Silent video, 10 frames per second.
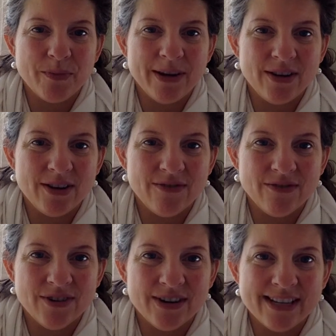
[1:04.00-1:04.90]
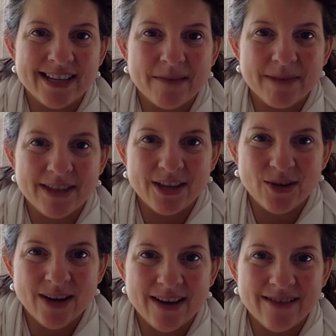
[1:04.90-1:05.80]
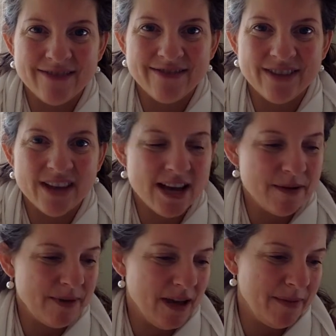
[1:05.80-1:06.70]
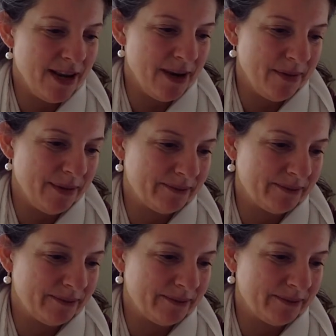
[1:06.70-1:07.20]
prepare you for an assignment that you have coming up.